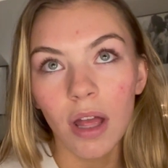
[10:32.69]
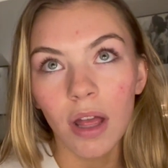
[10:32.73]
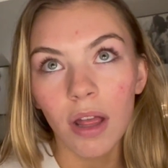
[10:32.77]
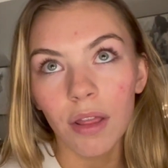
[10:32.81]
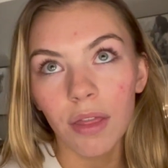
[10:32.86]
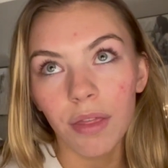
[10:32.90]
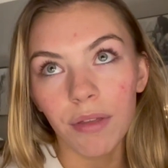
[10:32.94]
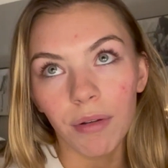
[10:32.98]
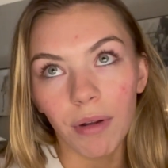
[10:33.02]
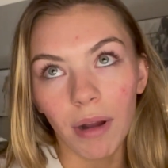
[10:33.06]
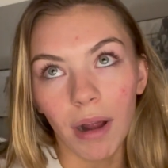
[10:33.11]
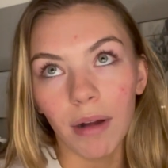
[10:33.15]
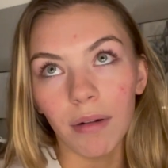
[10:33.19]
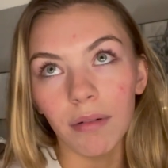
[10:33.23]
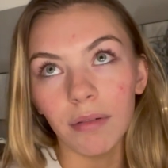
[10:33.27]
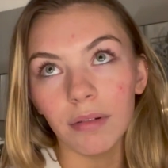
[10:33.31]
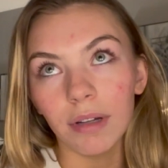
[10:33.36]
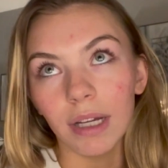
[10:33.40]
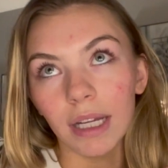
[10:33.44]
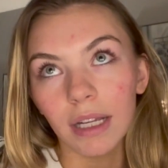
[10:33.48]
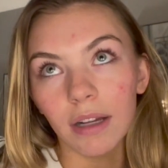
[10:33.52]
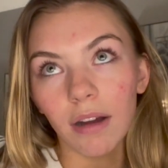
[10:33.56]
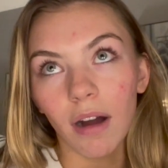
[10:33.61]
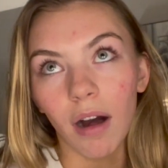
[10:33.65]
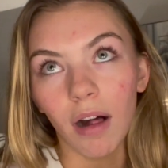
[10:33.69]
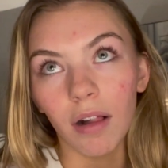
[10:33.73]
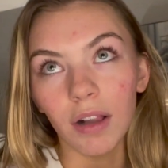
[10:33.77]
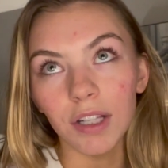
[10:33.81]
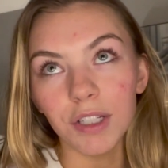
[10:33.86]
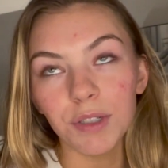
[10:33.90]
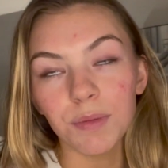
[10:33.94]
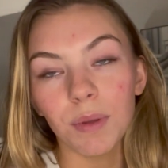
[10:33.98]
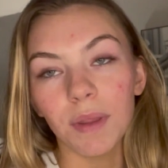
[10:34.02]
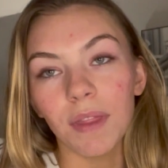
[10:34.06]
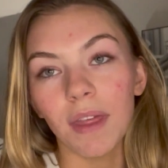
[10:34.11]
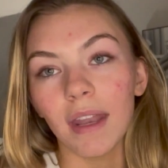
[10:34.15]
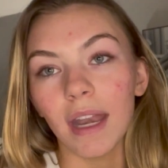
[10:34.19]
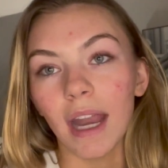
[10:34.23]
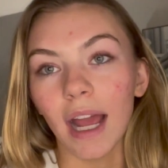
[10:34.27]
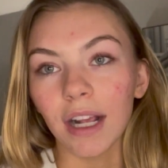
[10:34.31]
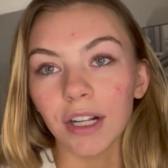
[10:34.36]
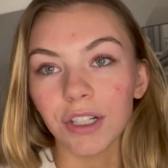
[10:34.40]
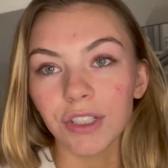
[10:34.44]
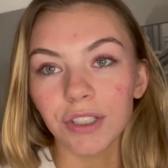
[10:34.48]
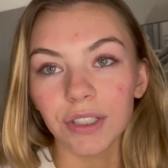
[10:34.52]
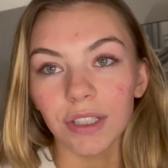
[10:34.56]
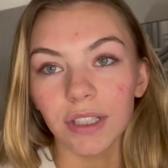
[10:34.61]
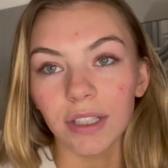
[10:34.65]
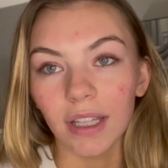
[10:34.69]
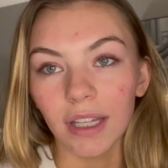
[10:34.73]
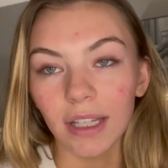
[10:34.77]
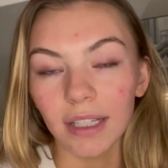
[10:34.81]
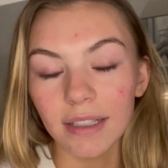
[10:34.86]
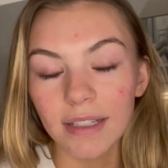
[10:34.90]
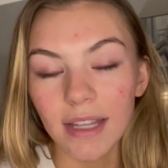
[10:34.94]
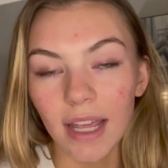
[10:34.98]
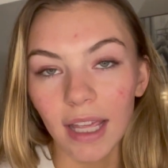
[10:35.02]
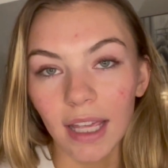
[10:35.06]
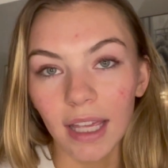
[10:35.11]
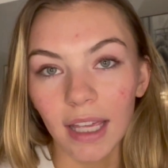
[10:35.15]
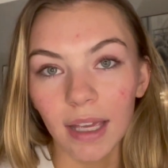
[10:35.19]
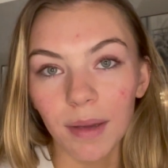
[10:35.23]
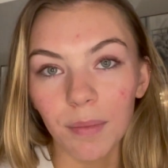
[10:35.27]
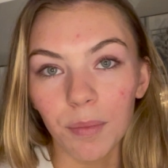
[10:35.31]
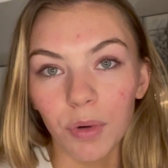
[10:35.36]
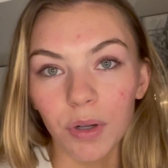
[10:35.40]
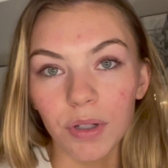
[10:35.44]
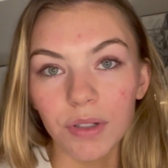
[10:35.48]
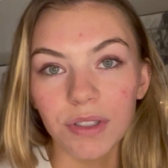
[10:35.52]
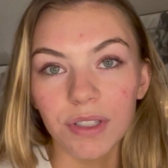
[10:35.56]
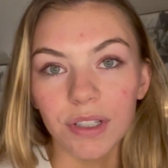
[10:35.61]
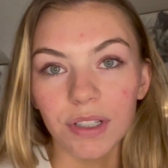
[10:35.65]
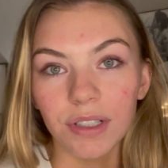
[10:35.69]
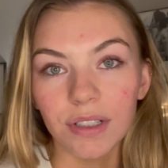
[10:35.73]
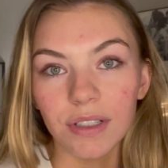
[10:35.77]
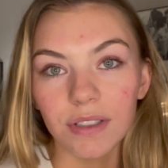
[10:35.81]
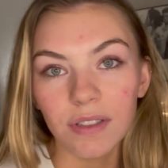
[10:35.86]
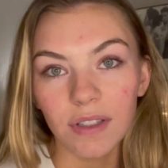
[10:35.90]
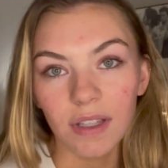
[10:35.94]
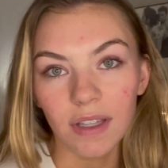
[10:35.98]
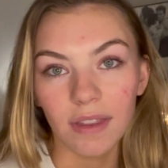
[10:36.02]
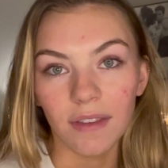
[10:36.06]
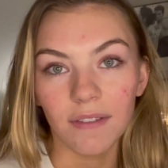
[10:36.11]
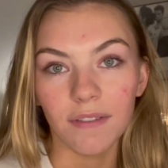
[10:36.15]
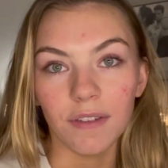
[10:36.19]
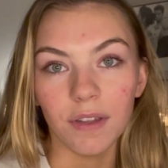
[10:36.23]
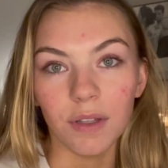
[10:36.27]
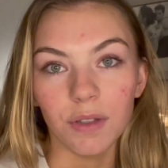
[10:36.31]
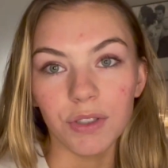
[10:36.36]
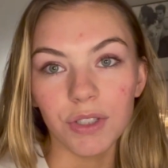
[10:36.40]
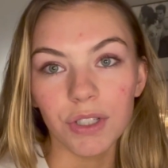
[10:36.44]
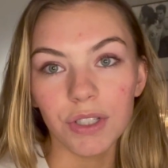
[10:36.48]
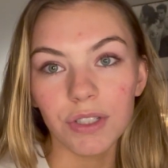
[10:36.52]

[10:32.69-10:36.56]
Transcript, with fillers: throughout like college, but then actually like taking it more seriously in the future.